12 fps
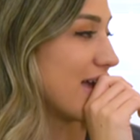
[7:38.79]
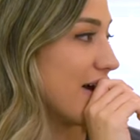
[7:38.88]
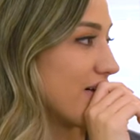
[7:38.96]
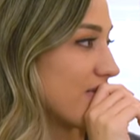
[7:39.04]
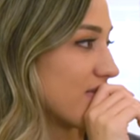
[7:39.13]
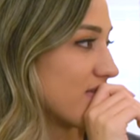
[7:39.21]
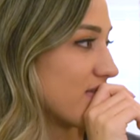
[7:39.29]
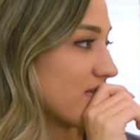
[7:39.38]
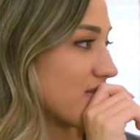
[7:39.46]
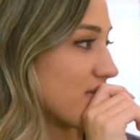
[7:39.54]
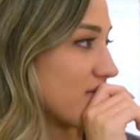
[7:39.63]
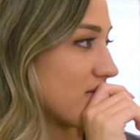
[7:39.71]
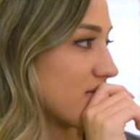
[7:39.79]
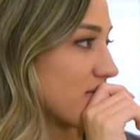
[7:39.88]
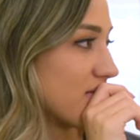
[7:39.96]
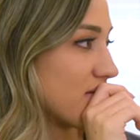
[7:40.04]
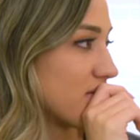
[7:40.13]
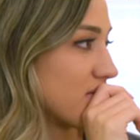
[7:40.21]

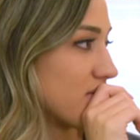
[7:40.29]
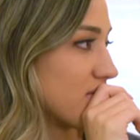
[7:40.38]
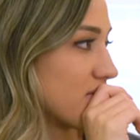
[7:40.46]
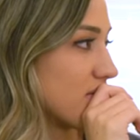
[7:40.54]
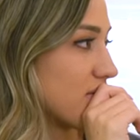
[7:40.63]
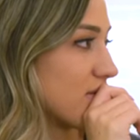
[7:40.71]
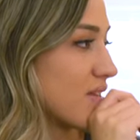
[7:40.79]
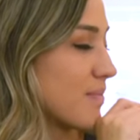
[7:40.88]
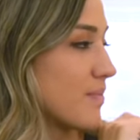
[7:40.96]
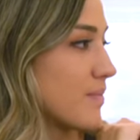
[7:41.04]
[no speech]